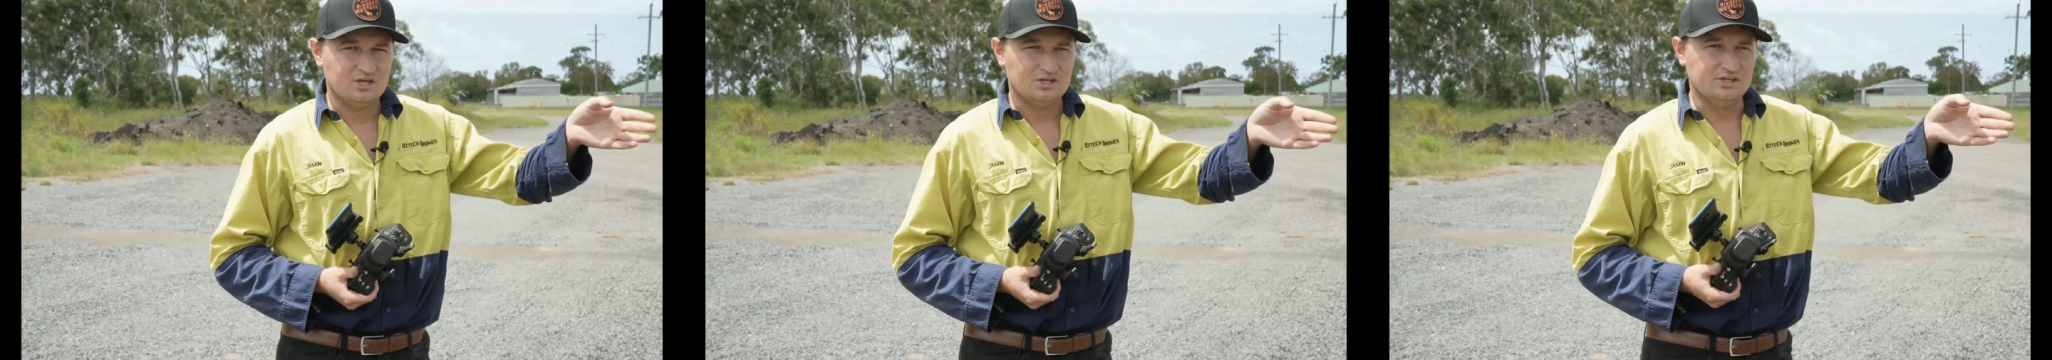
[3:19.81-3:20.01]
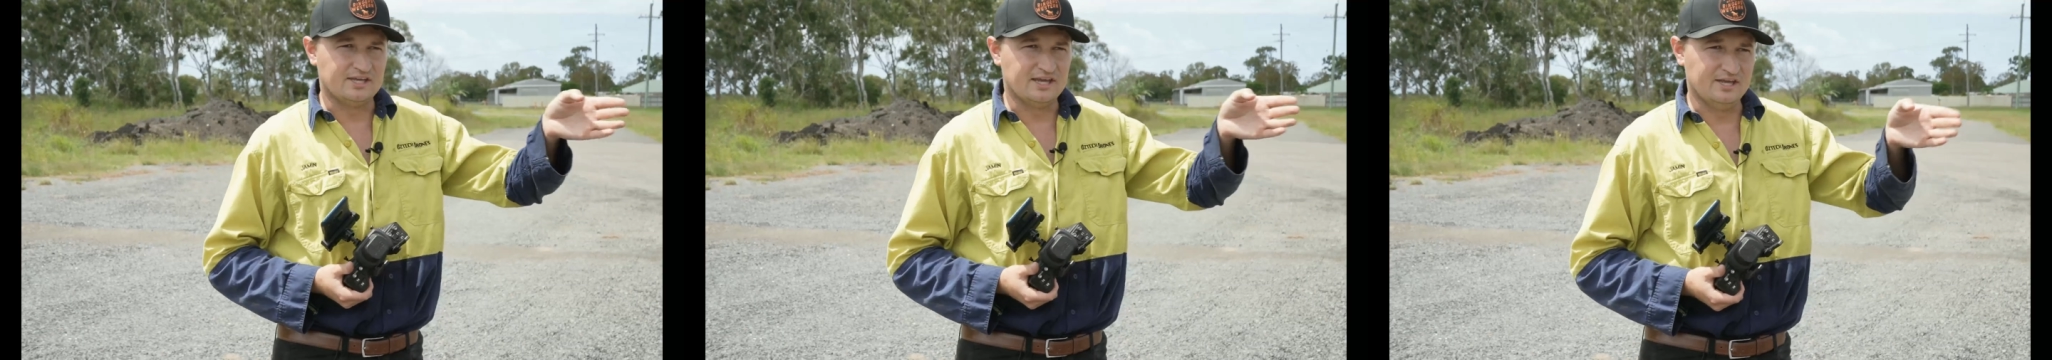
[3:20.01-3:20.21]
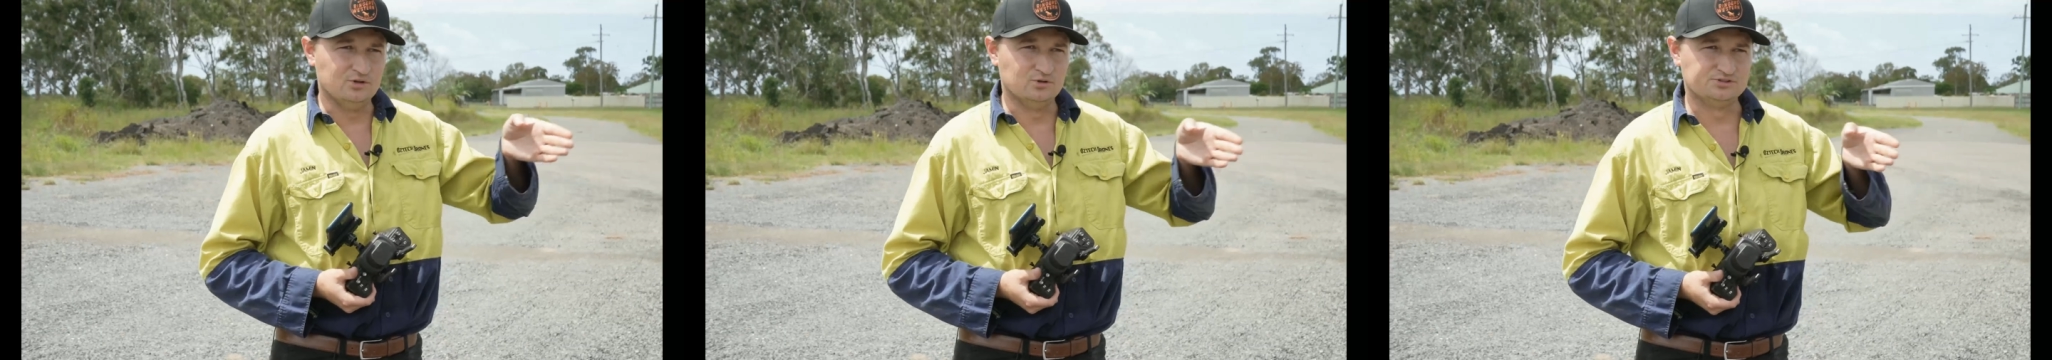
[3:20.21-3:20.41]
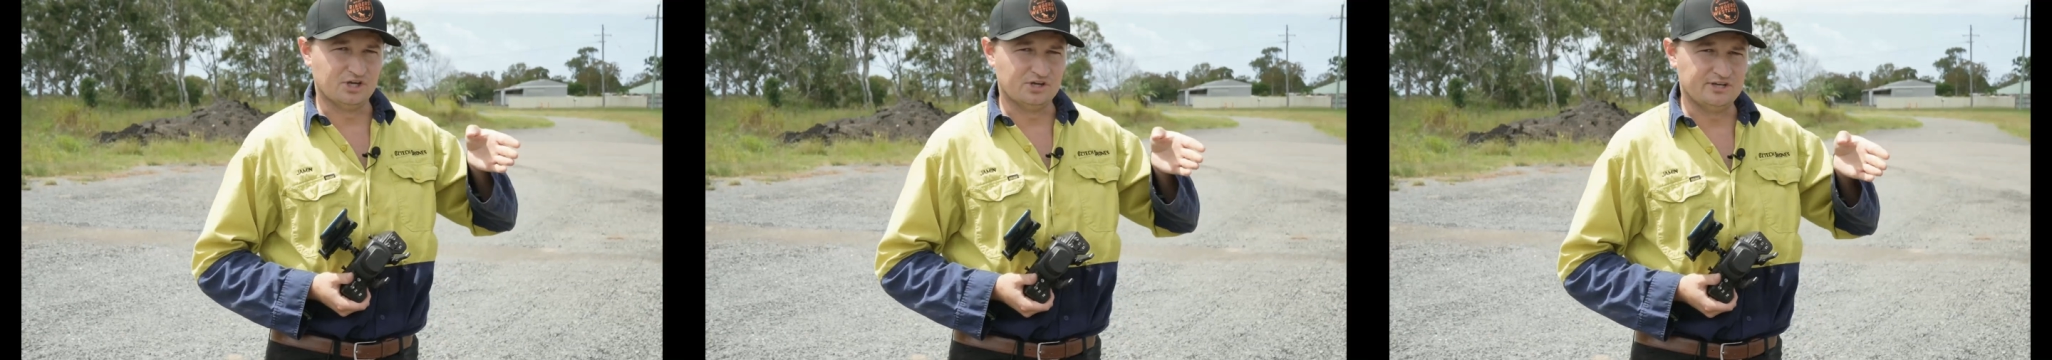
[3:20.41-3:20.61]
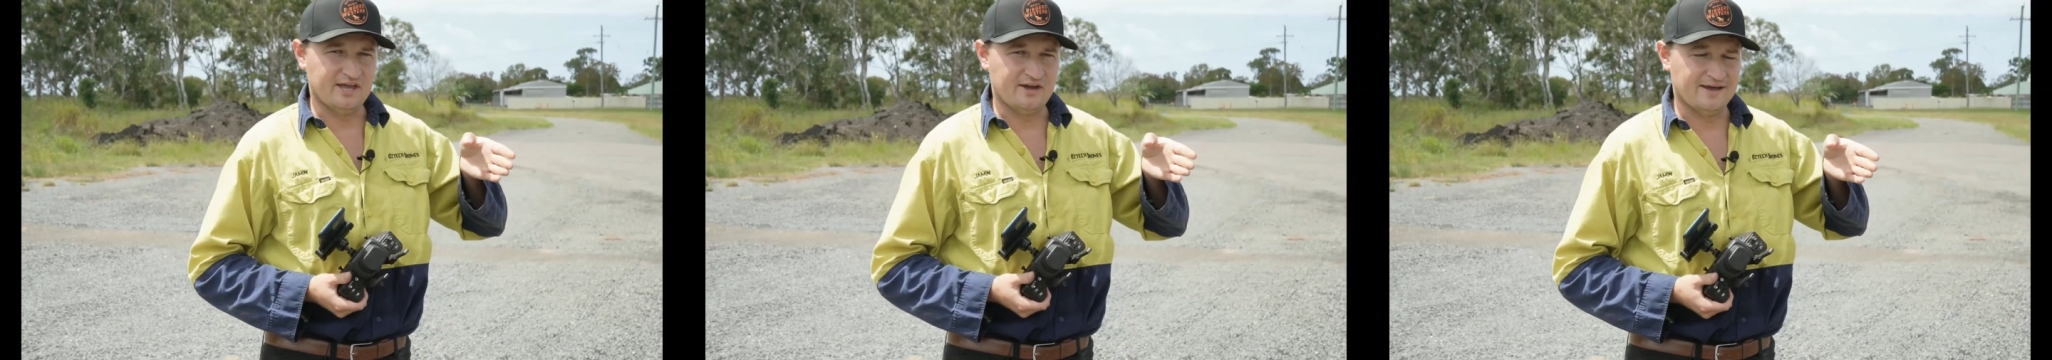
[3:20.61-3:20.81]
You can
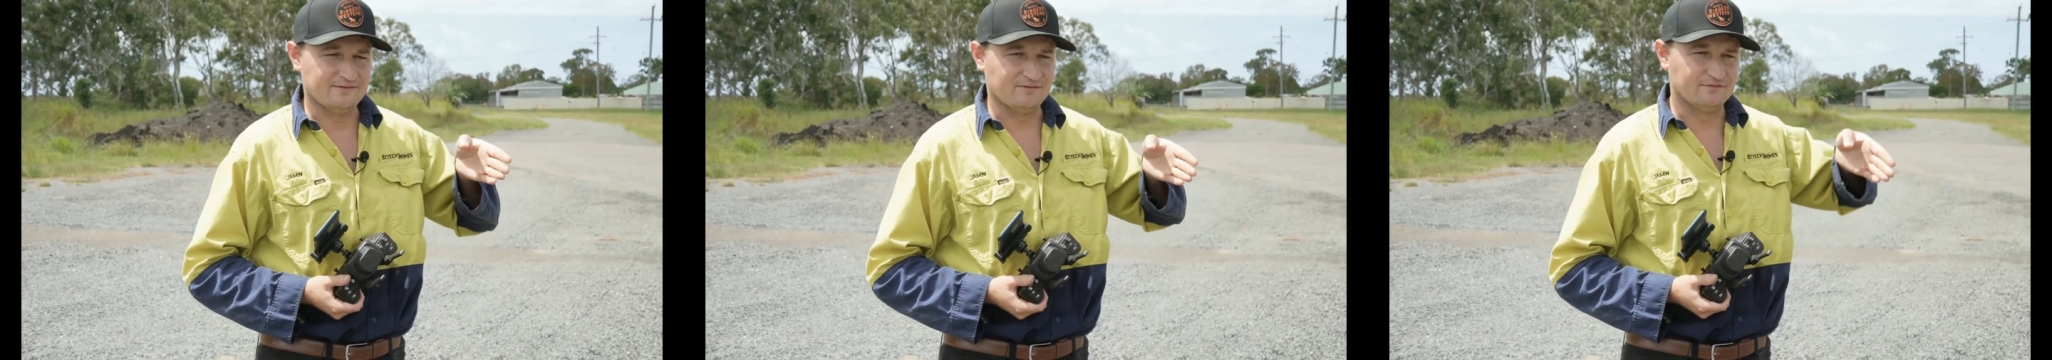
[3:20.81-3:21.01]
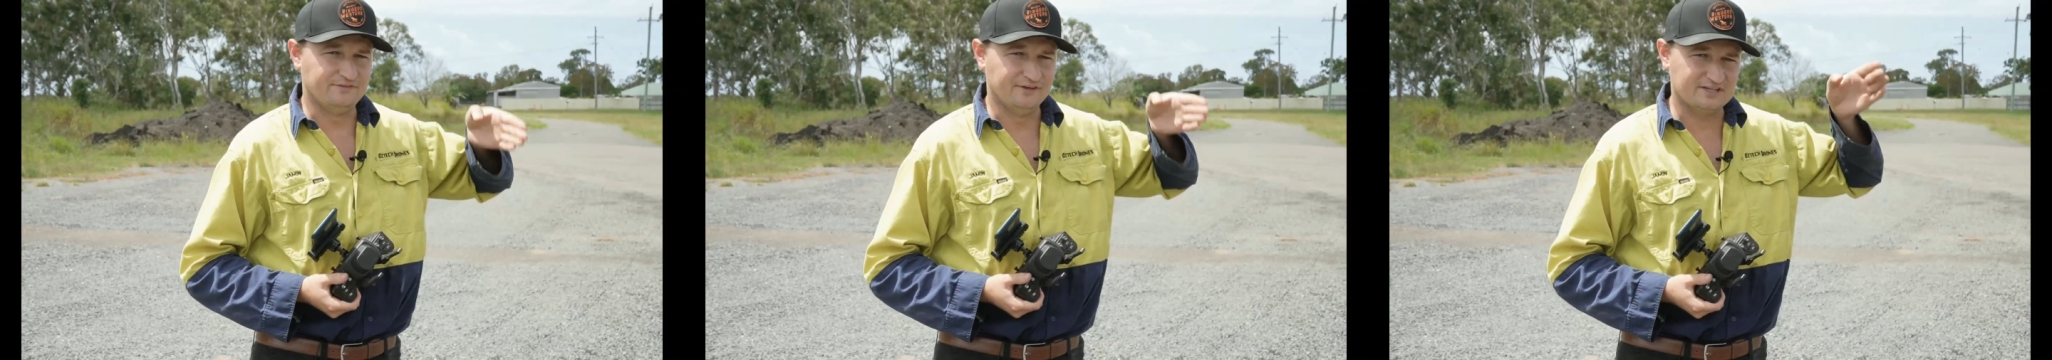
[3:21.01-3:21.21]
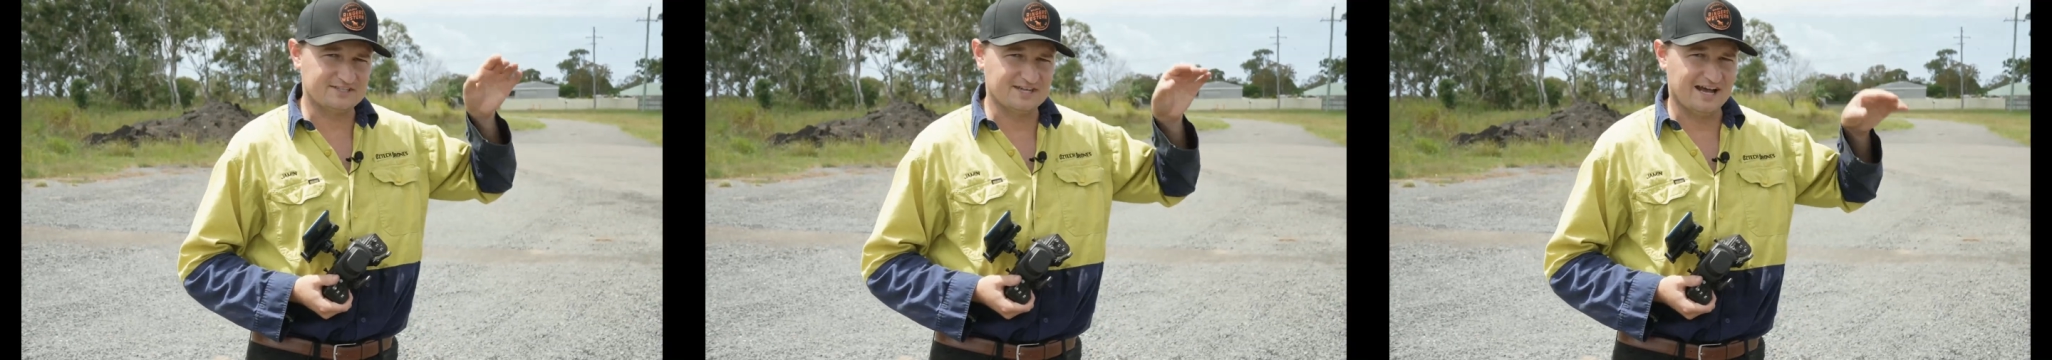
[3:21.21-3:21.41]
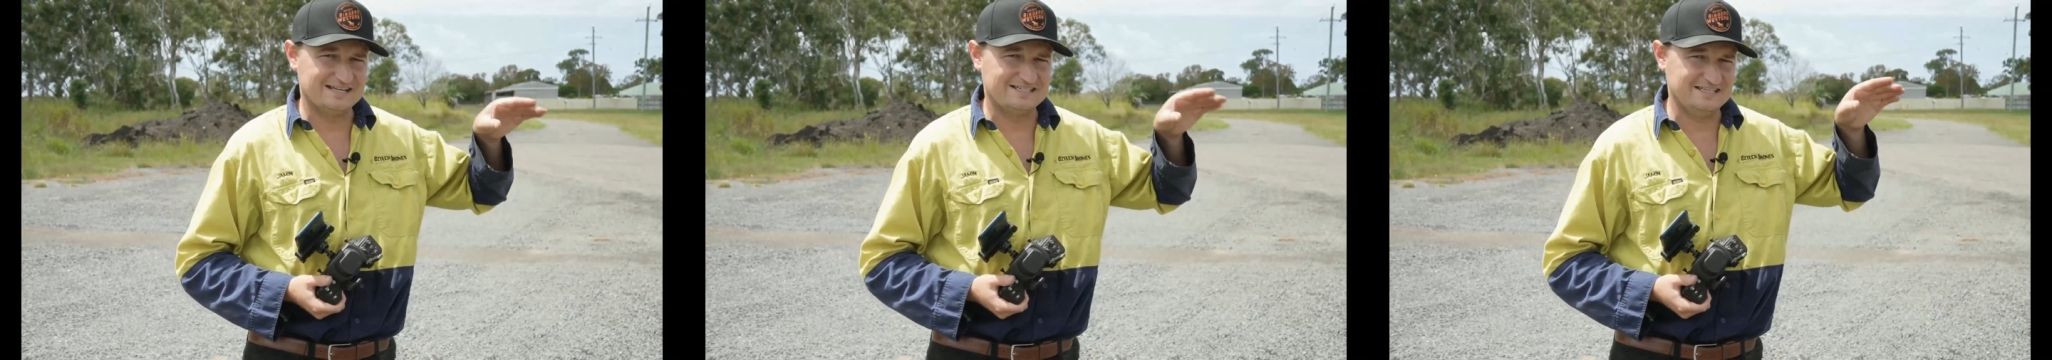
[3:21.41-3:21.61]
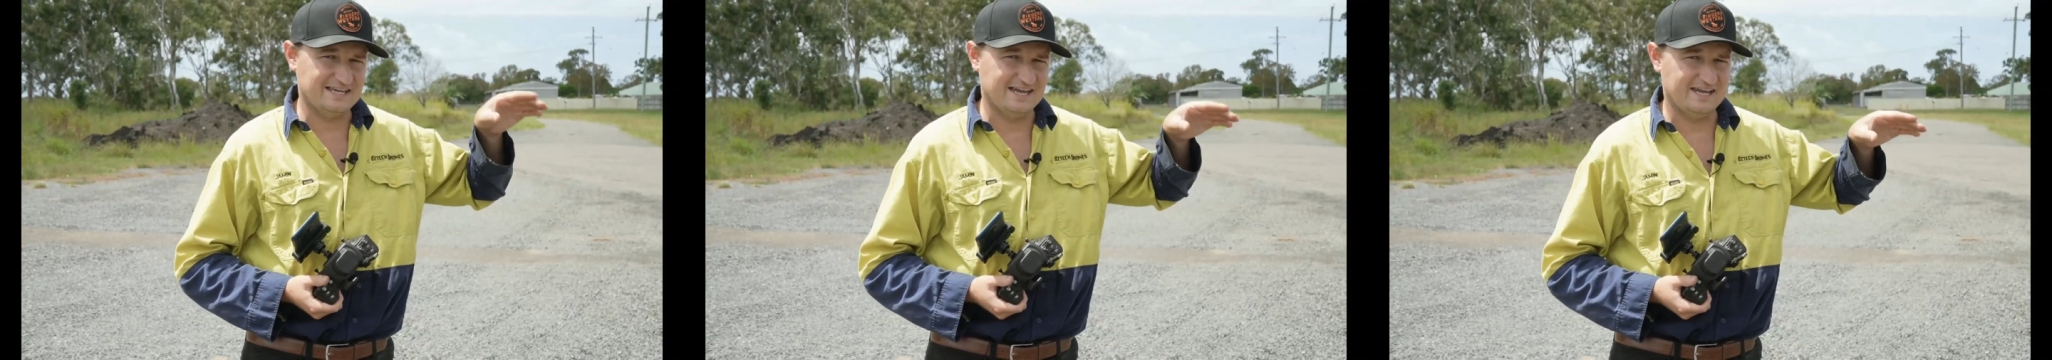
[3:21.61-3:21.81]
also now have a fixed
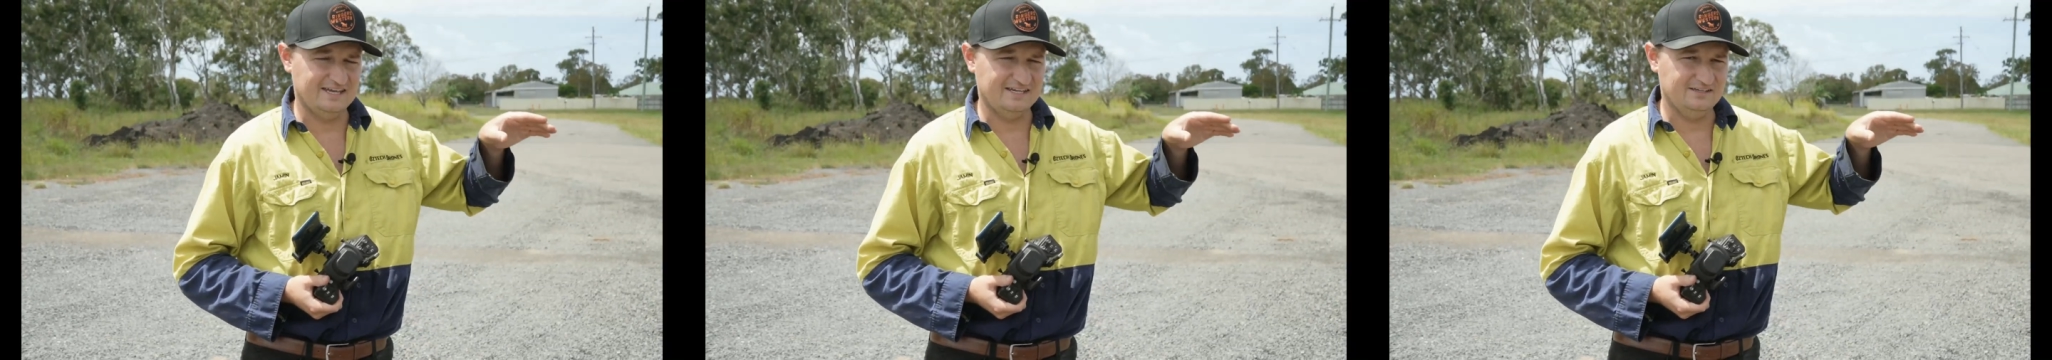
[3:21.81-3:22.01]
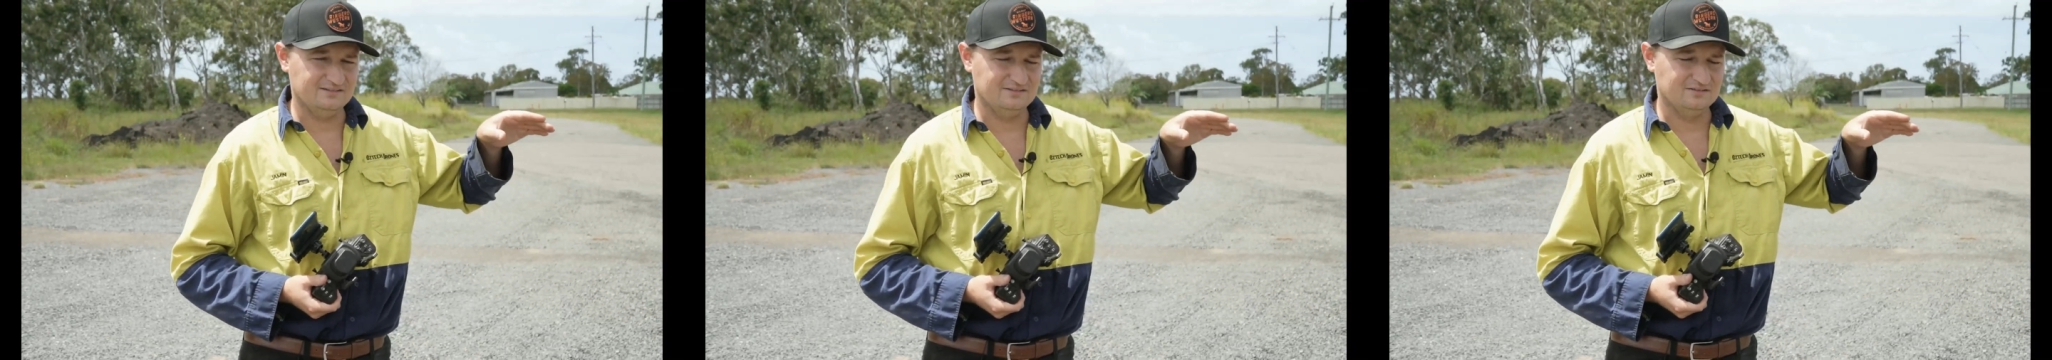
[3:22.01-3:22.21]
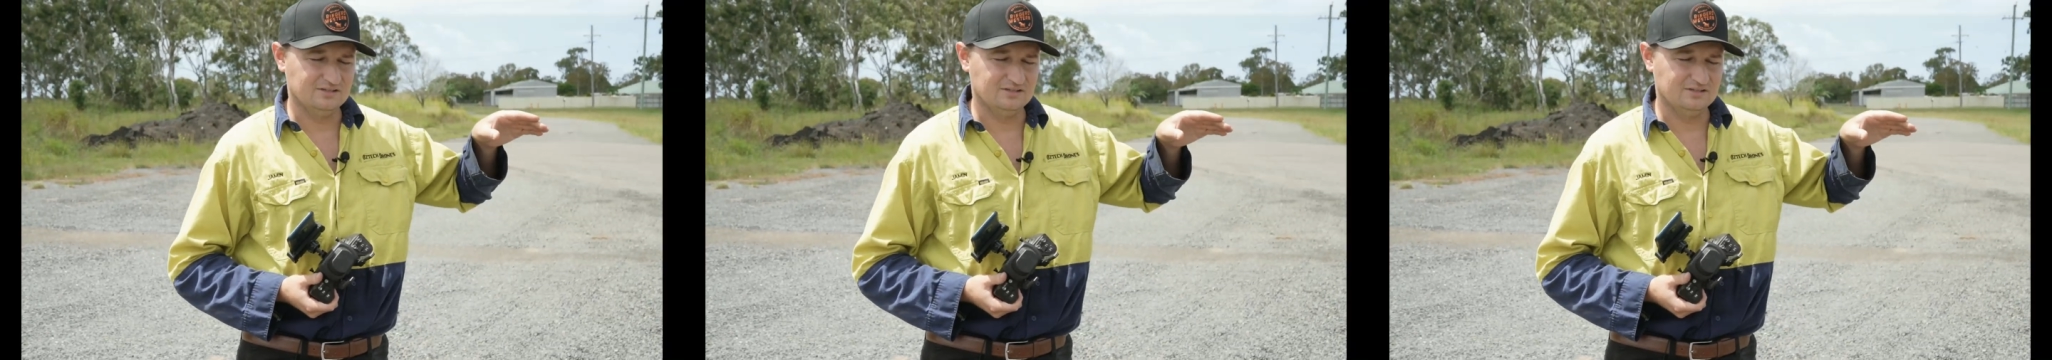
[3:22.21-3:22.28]
RTK